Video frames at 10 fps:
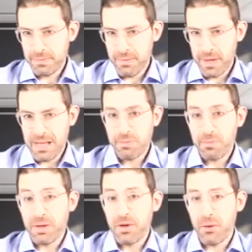That's
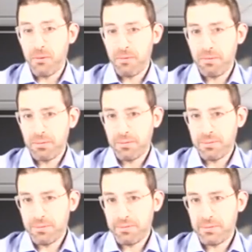be do.
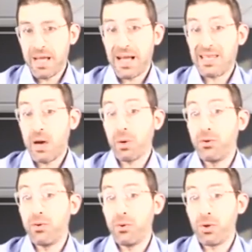That's how we
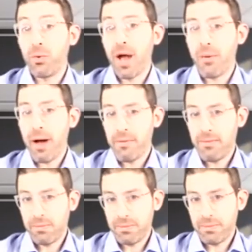do in the right way,
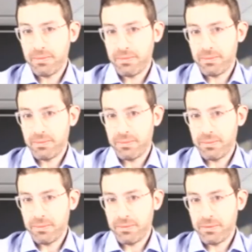
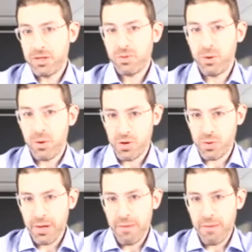spiritually.